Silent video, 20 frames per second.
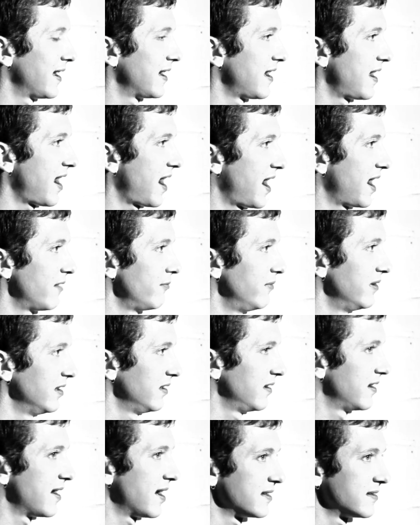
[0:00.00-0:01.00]
and I
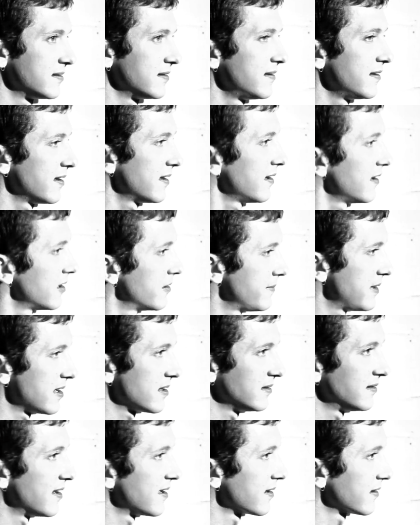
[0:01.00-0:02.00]
really got to thinking
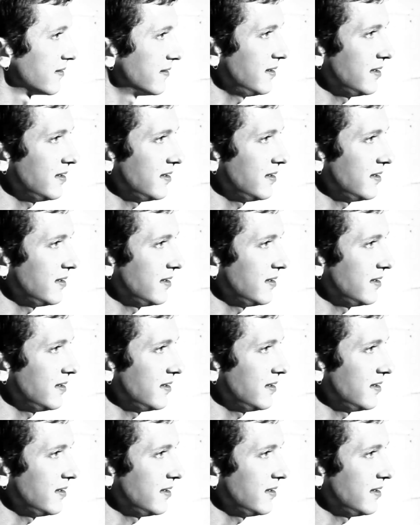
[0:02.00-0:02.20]
about a lot of